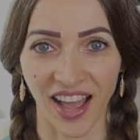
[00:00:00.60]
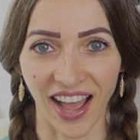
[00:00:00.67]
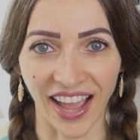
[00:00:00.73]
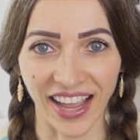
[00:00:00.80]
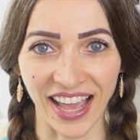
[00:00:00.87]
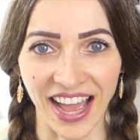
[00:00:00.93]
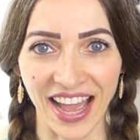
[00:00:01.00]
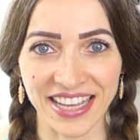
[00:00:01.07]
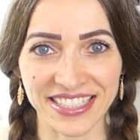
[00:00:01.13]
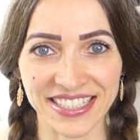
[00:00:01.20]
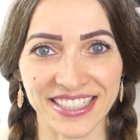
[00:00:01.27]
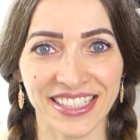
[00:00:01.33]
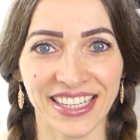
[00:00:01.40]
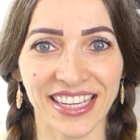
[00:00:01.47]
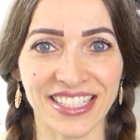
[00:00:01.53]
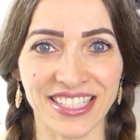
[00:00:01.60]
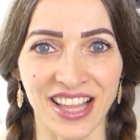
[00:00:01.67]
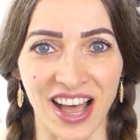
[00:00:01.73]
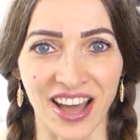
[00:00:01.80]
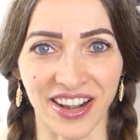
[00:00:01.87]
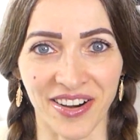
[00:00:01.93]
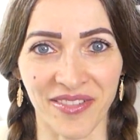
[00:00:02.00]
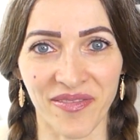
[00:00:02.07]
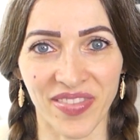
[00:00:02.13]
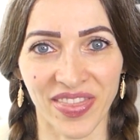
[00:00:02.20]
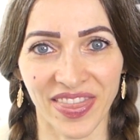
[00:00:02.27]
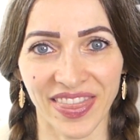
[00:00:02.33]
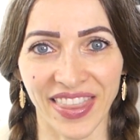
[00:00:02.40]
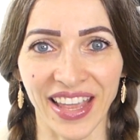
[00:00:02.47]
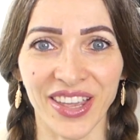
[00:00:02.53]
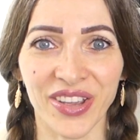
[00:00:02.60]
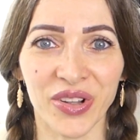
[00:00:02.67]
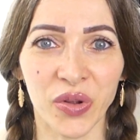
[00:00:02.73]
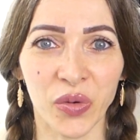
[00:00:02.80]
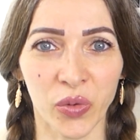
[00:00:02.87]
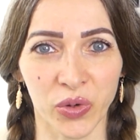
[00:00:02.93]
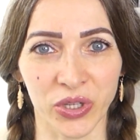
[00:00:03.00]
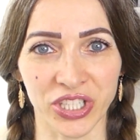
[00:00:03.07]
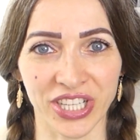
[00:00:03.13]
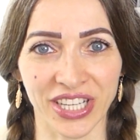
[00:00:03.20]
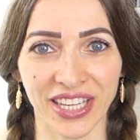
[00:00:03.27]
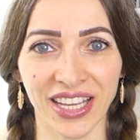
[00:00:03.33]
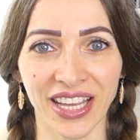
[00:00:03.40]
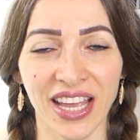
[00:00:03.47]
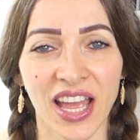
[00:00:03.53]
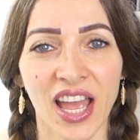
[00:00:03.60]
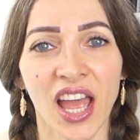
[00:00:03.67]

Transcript: Hi guys, it's Lara. Thank you all for watching.